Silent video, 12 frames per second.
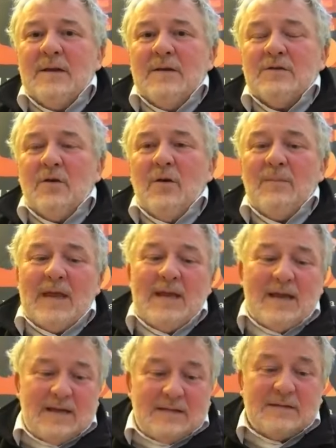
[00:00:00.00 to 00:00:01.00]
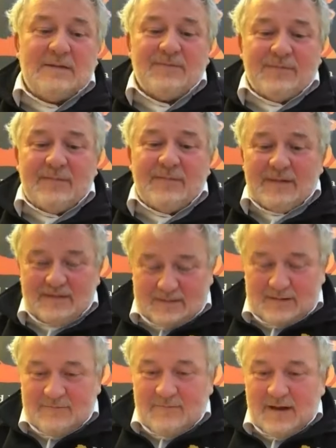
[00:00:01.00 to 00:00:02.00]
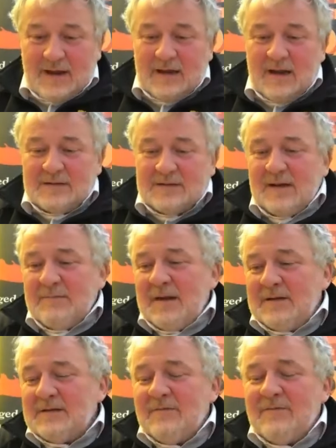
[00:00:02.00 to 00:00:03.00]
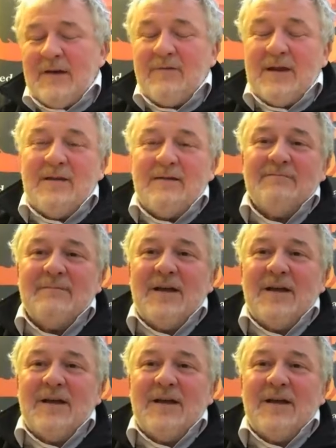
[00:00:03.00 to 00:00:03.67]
So it's a very